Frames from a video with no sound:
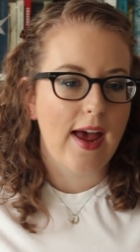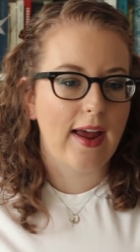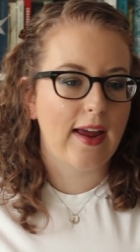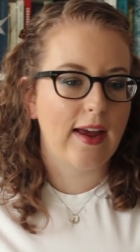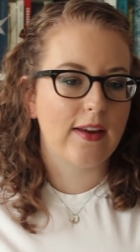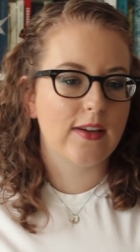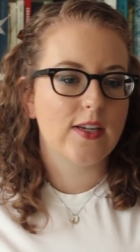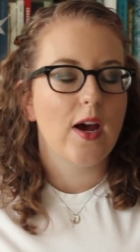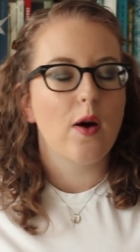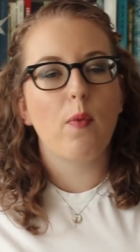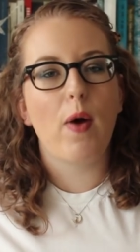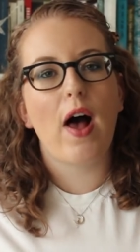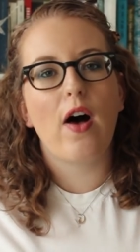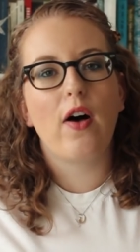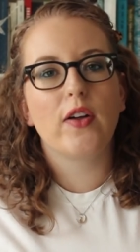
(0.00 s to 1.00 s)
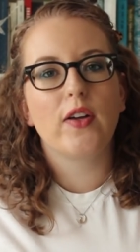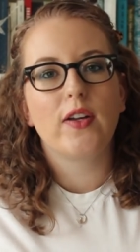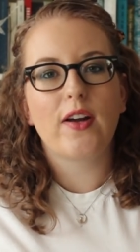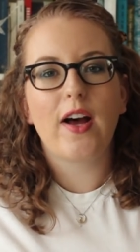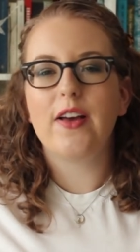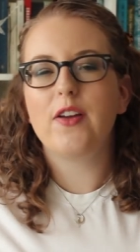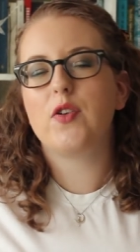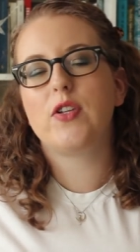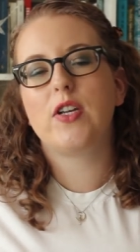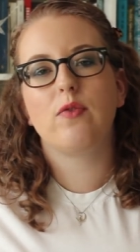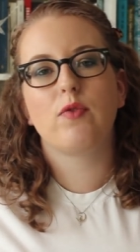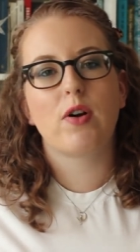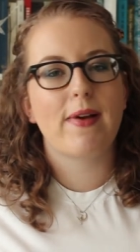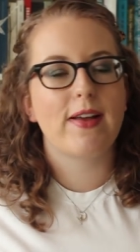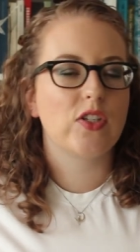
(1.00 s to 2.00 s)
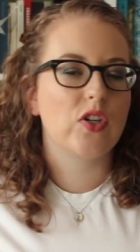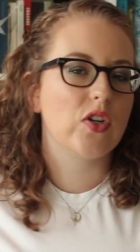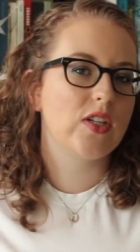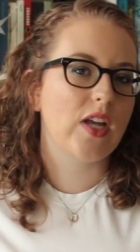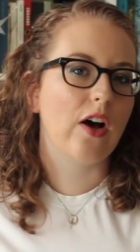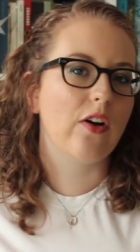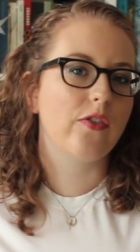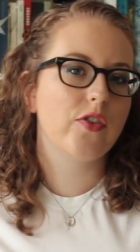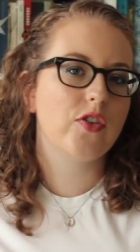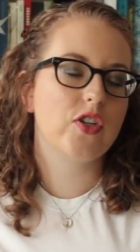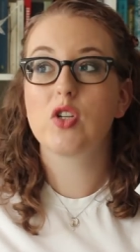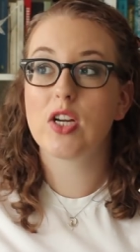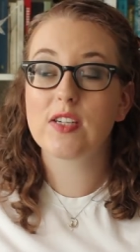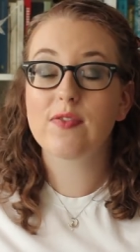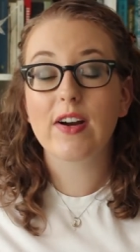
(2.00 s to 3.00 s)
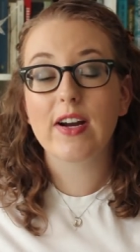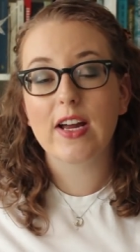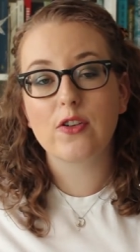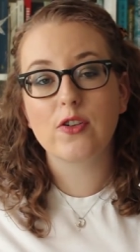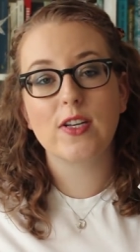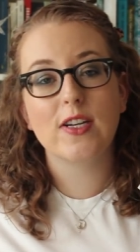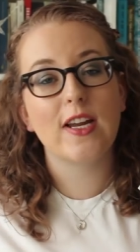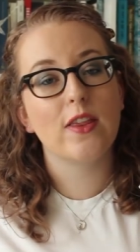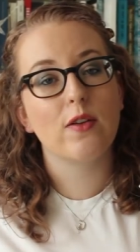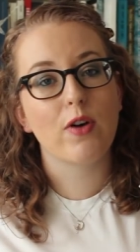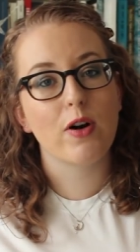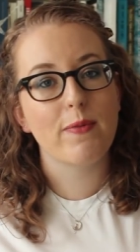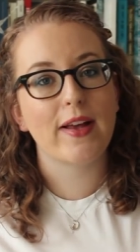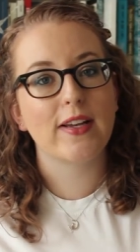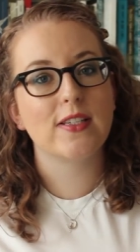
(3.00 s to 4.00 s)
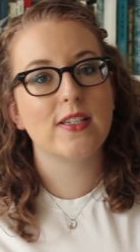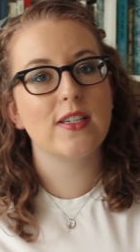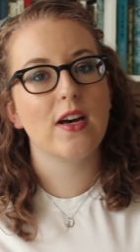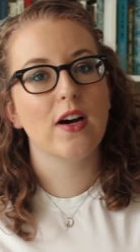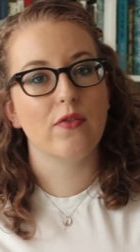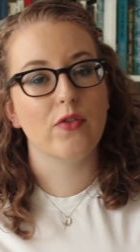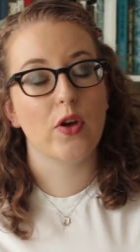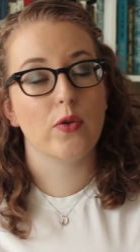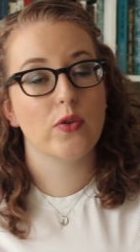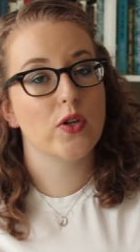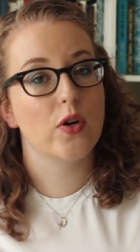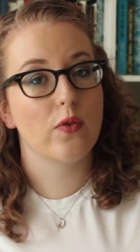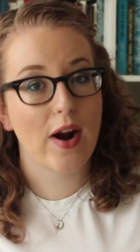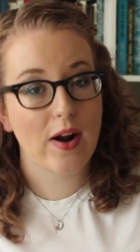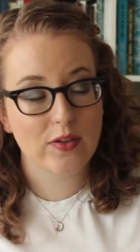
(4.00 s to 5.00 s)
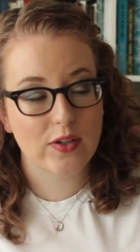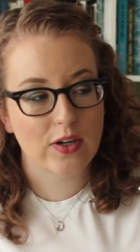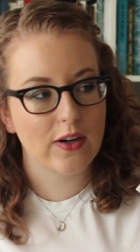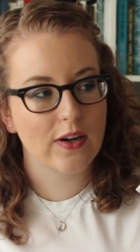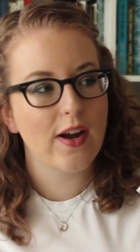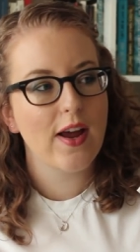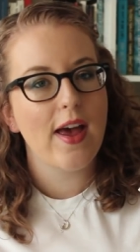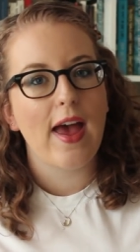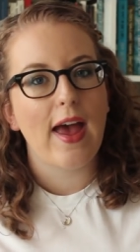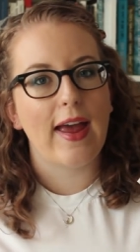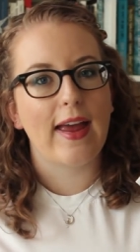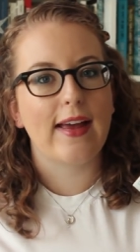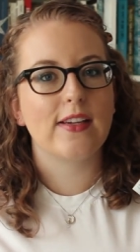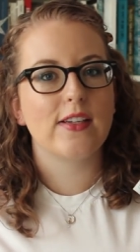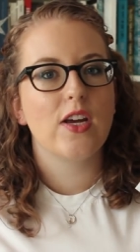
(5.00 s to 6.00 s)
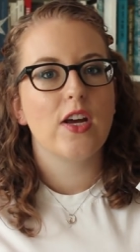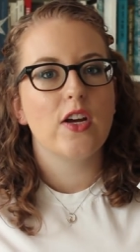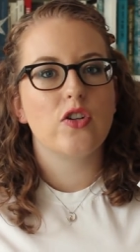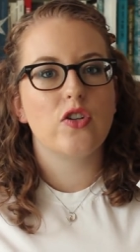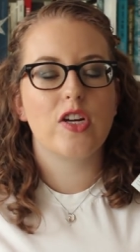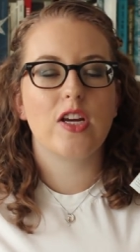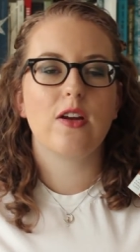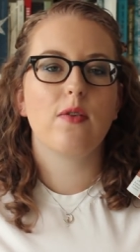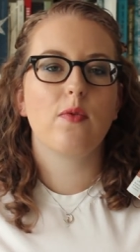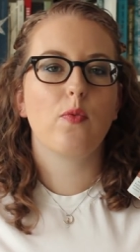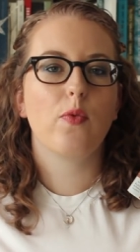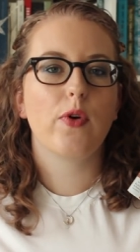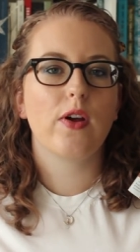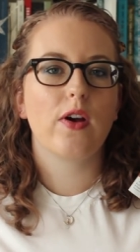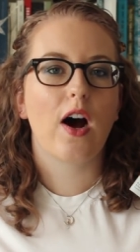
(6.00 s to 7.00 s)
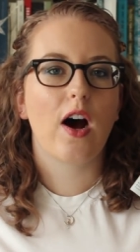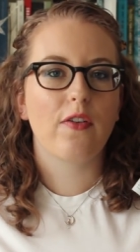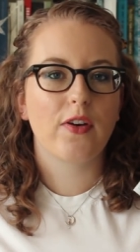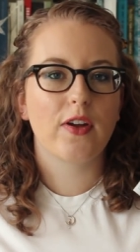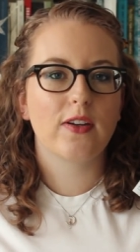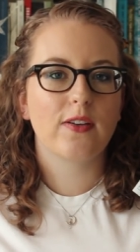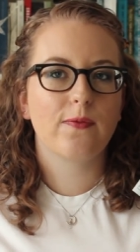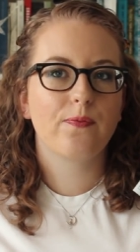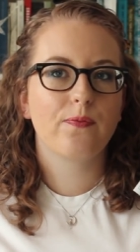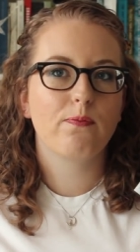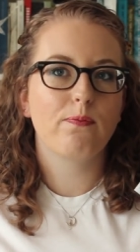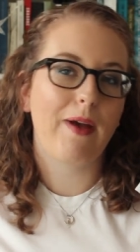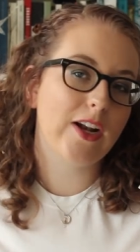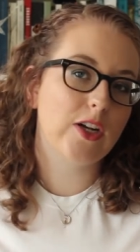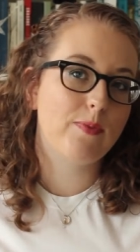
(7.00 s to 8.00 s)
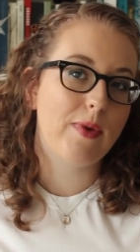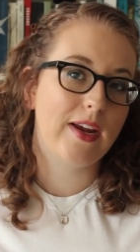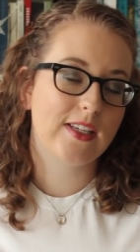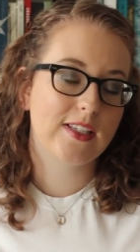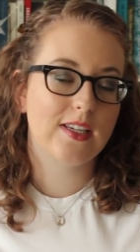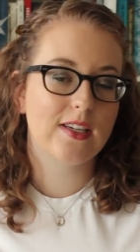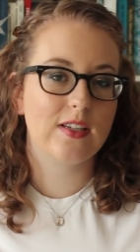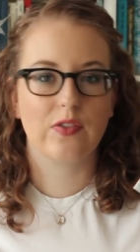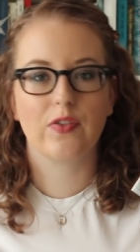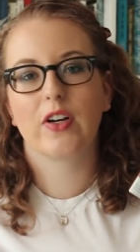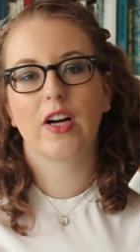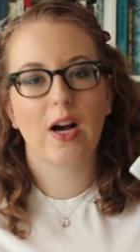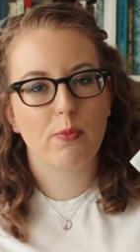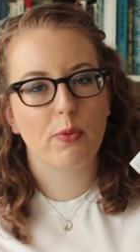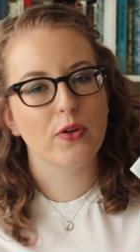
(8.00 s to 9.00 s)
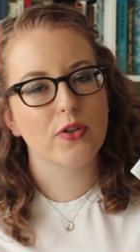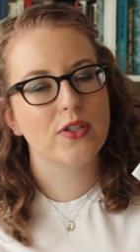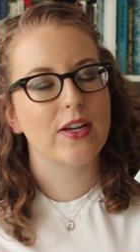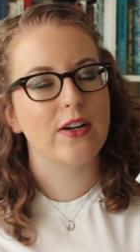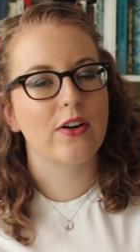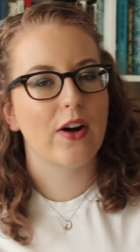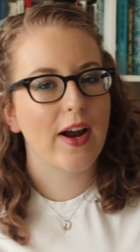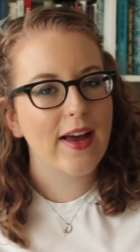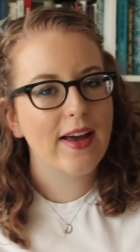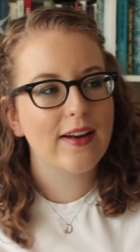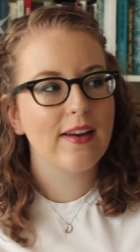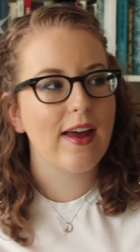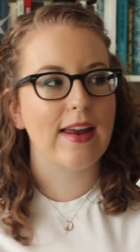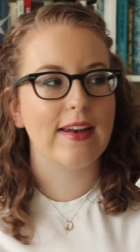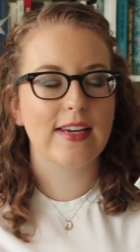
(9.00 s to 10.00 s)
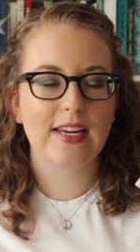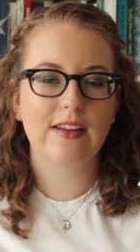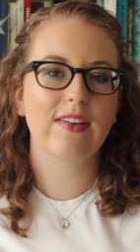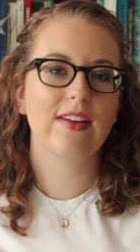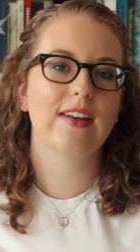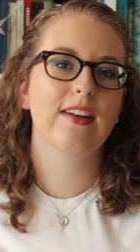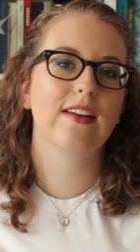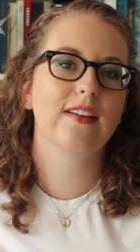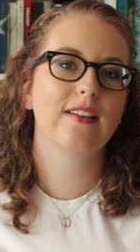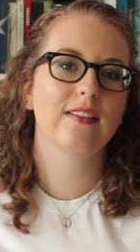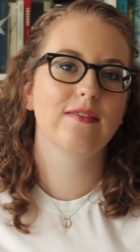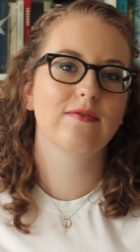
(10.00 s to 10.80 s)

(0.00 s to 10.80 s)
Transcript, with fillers: and, while not interested in romance herself, she is very interested in the romance of those around her. And she often matchmakes different couples in her head and even